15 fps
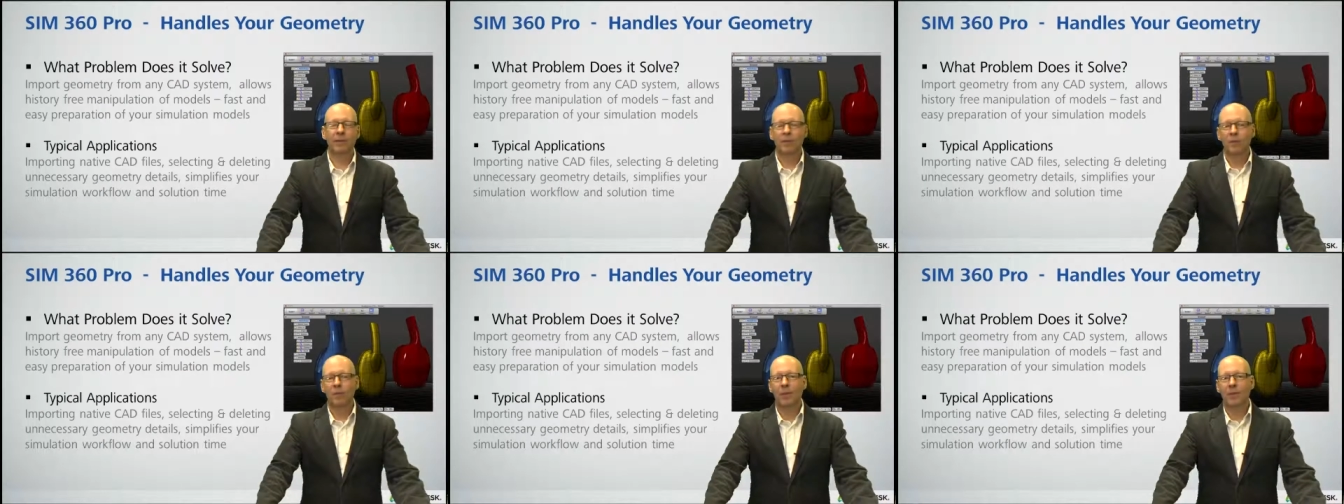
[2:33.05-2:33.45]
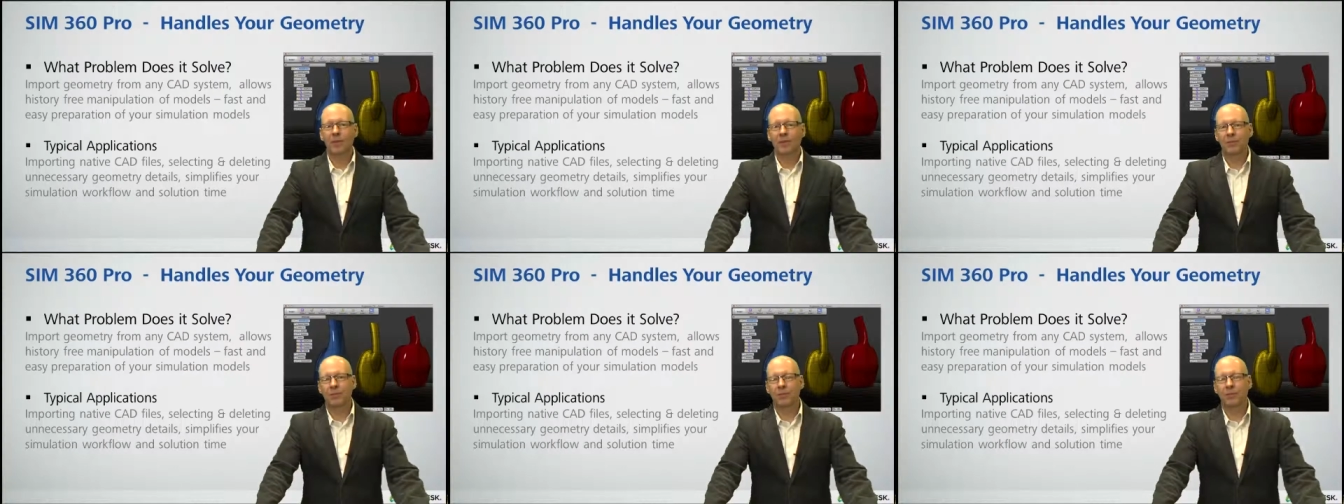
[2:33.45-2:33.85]

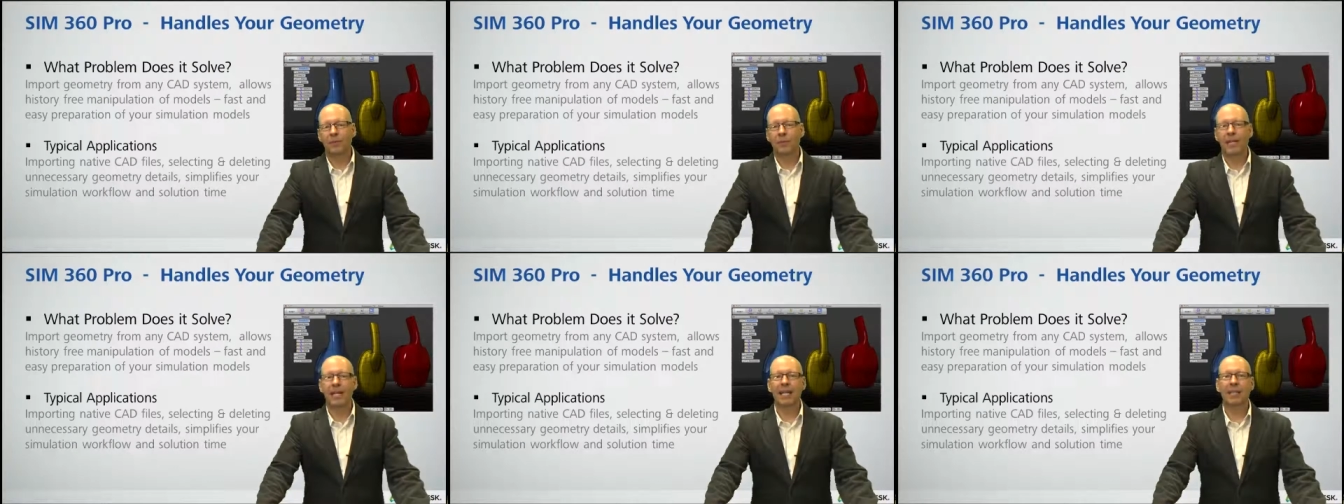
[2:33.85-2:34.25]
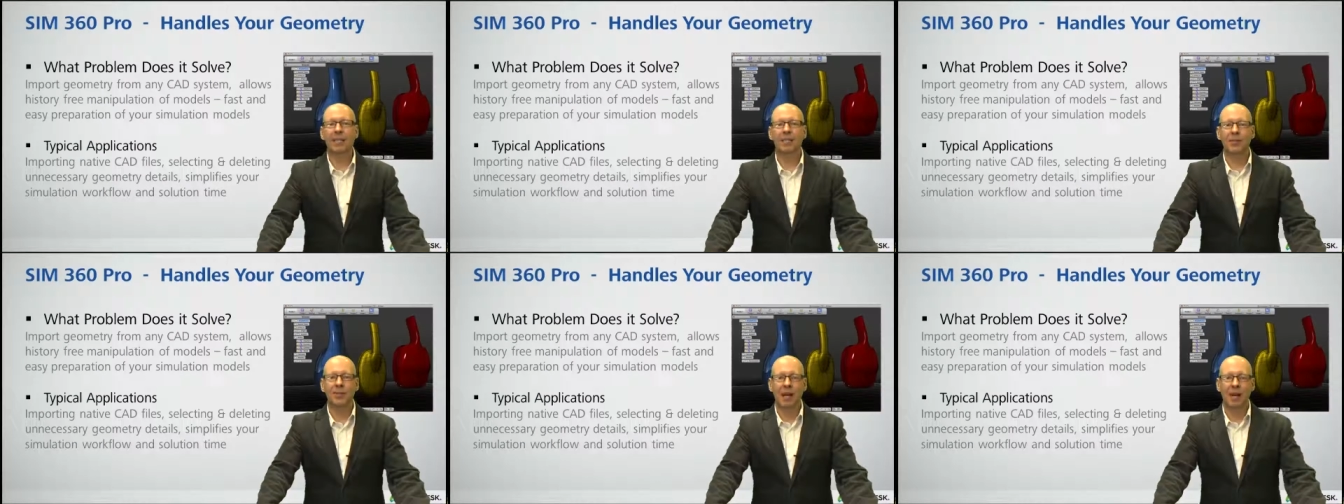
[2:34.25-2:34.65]
robust tool for handling
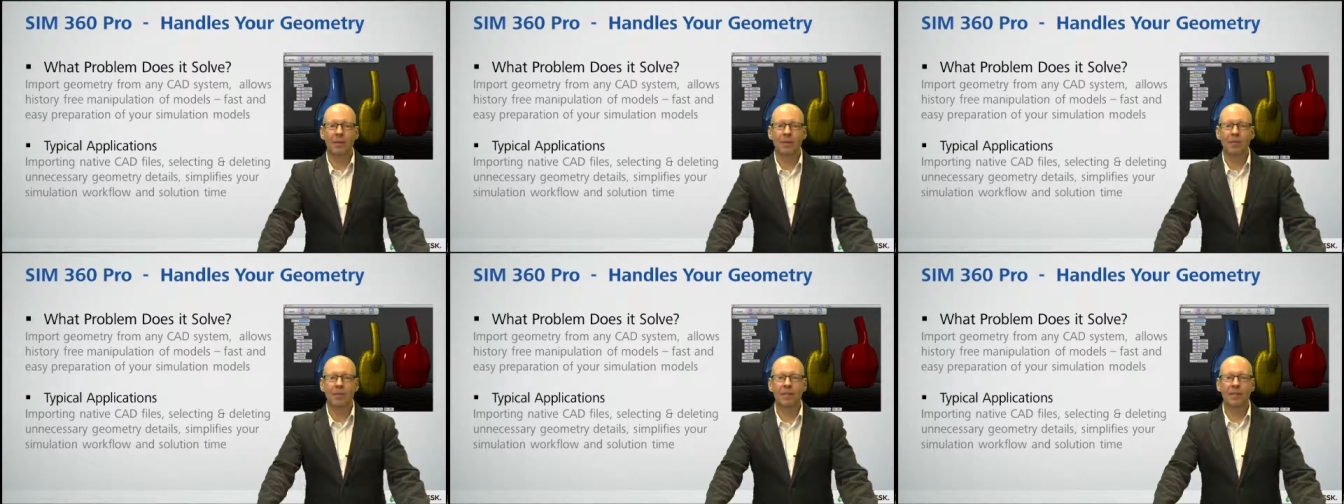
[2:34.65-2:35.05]
geometry,